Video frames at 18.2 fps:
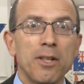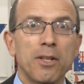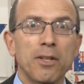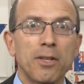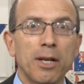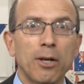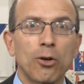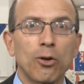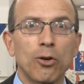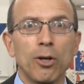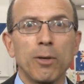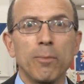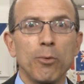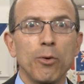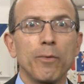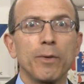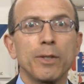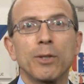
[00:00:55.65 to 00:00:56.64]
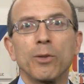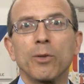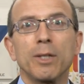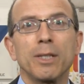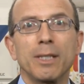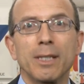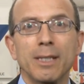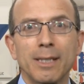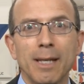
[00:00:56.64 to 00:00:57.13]
that they could move as soon
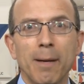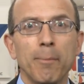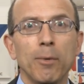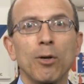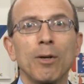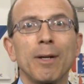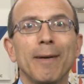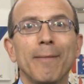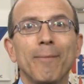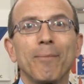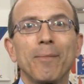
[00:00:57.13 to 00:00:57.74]
as December